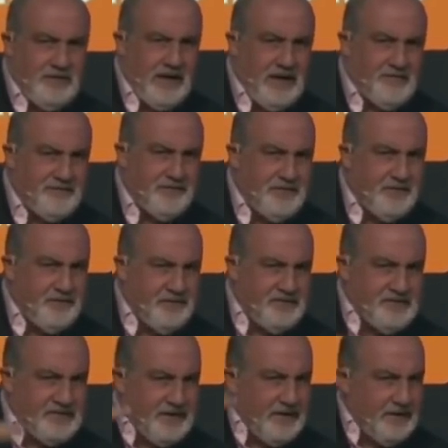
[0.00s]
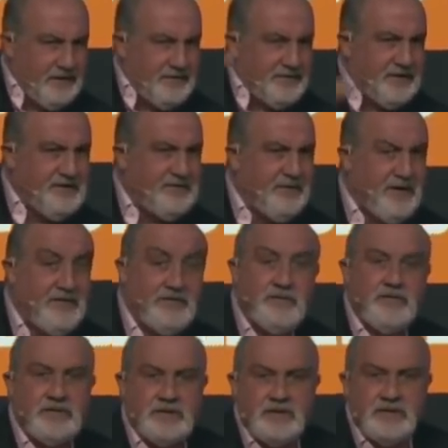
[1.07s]
at different scales things behave
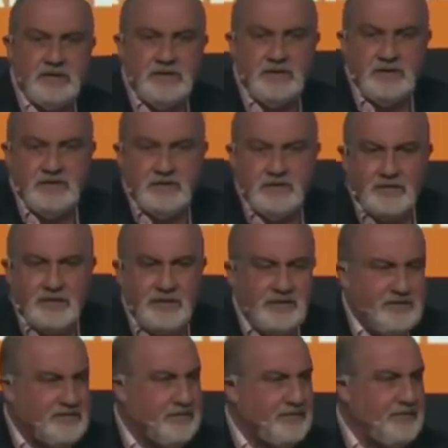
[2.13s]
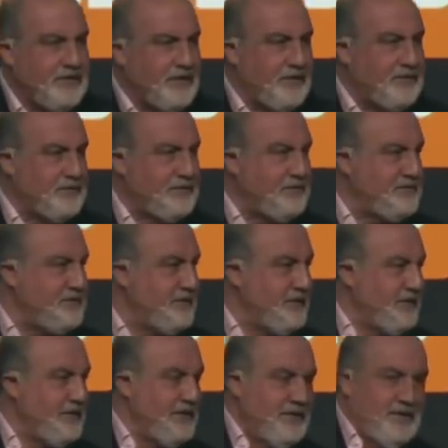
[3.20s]
differently. Okay, so in other words,
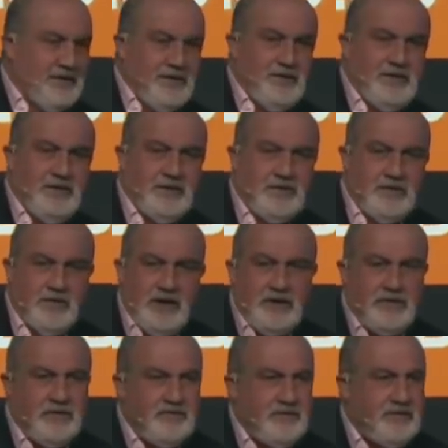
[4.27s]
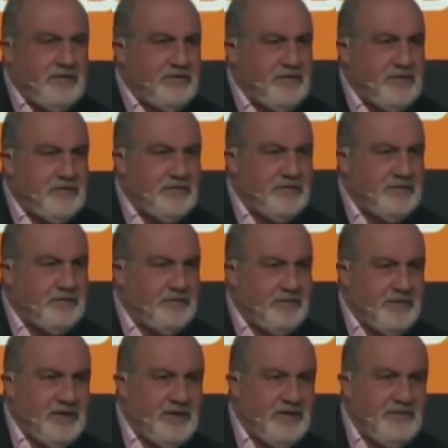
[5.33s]
a collection of individuals don't
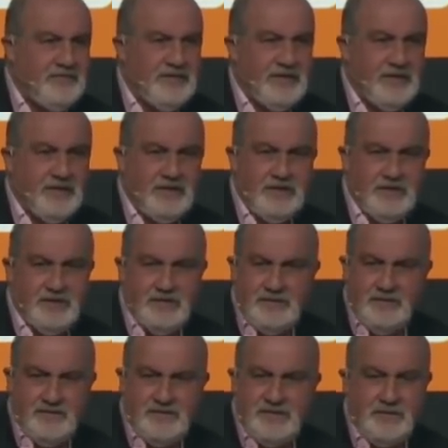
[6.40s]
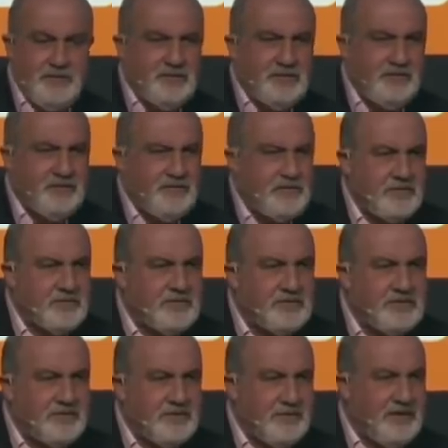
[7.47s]
behave like separate
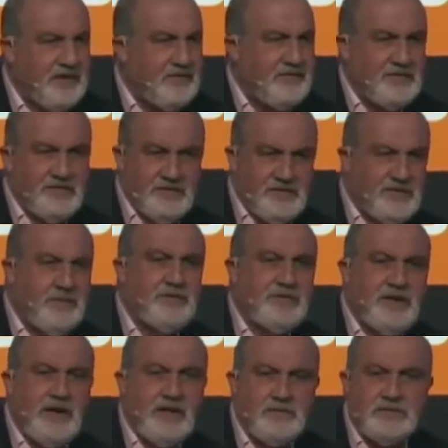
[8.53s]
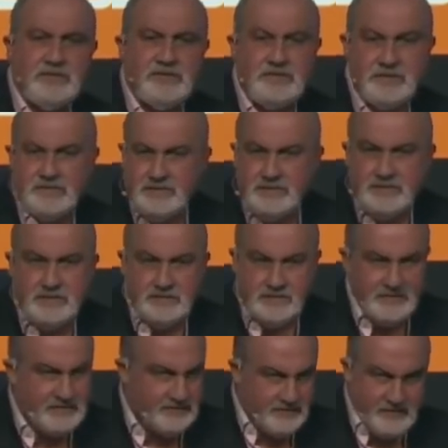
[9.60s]
individuals. They behave as separate animals,
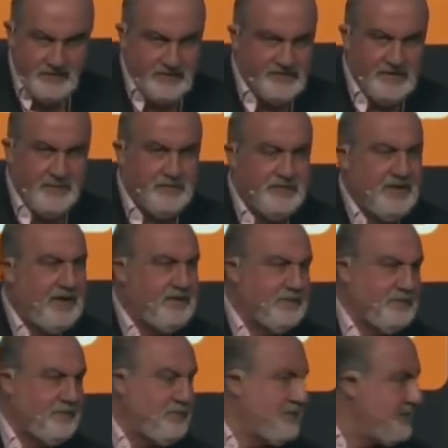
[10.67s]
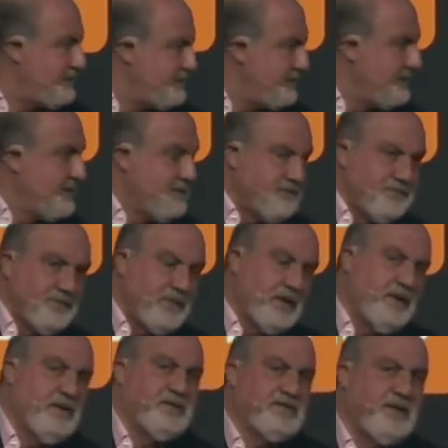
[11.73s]
really separate animals, which is
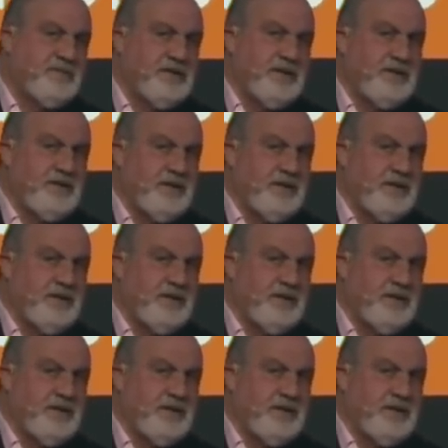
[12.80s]
something